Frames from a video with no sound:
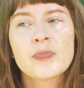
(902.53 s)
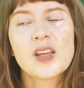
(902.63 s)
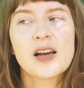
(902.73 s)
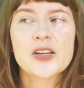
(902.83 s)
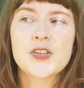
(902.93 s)

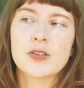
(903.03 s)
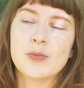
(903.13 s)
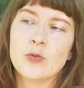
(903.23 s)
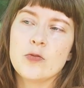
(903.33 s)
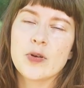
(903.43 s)
actually
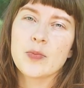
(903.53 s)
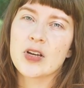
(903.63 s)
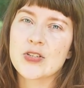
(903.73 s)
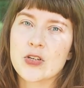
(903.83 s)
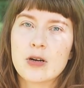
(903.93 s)
moving my
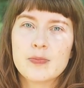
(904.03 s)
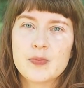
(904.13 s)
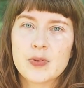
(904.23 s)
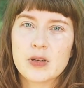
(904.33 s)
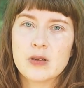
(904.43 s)
shop
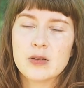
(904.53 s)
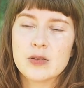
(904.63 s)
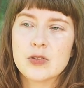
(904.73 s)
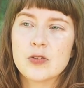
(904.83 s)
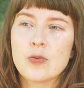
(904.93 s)

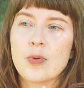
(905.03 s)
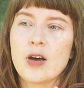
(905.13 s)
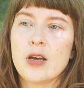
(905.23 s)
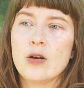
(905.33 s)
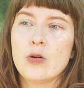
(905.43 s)
to
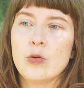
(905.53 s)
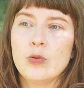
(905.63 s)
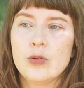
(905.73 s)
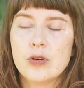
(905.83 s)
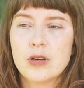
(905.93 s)
my
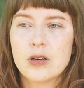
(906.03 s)
own